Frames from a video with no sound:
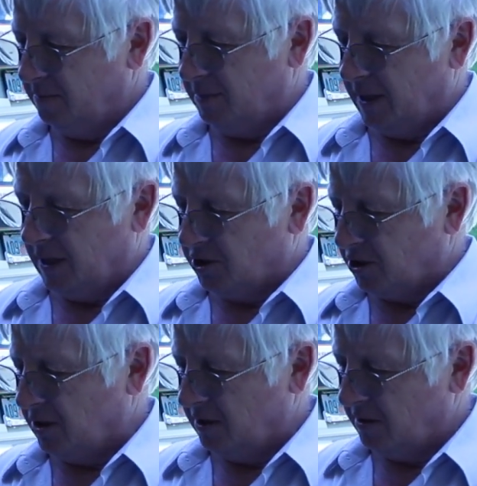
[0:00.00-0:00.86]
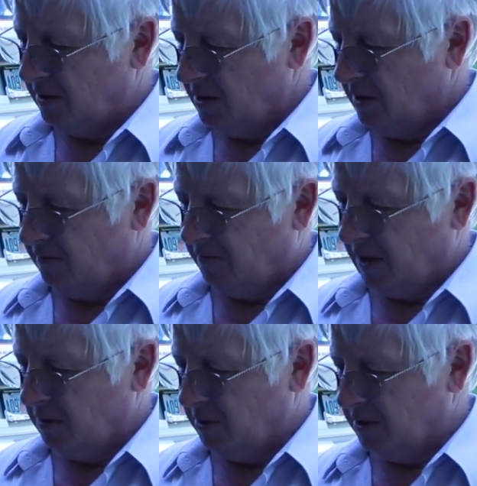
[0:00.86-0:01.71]
brush
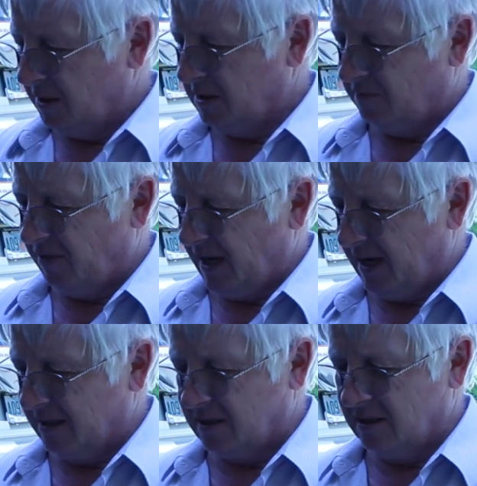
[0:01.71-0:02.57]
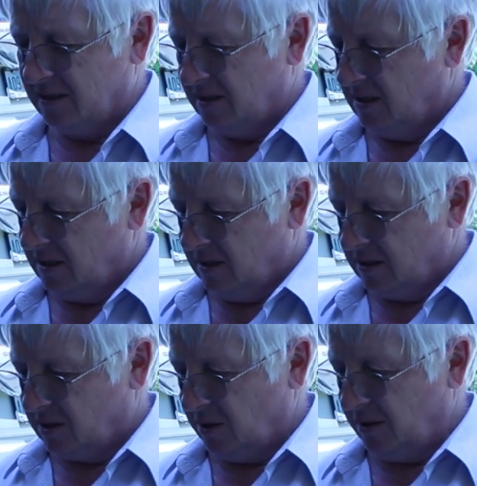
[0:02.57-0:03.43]
fiber is flat
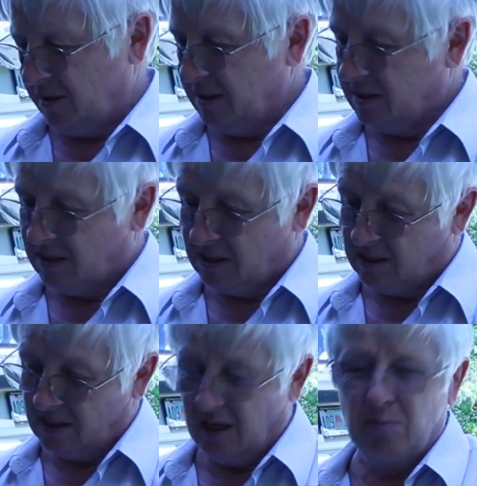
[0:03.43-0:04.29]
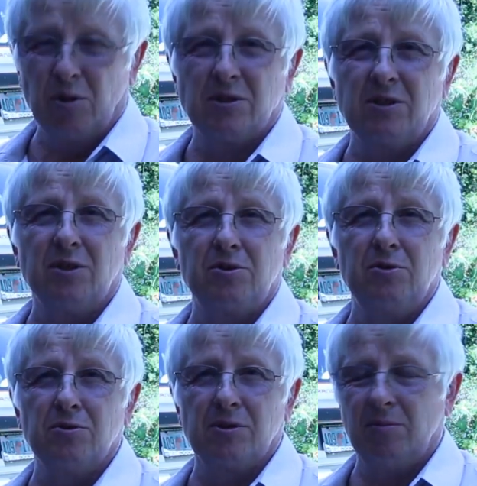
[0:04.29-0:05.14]
so it's almost not
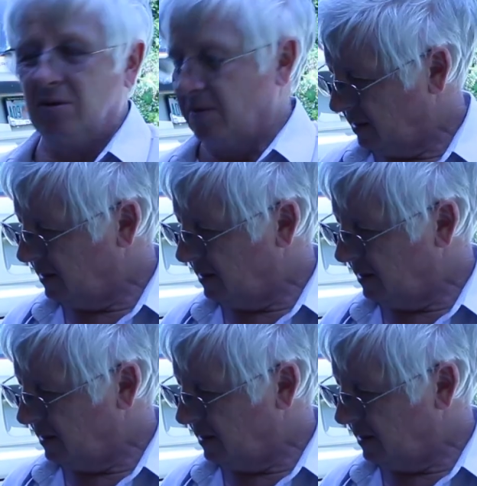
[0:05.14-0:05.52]
usable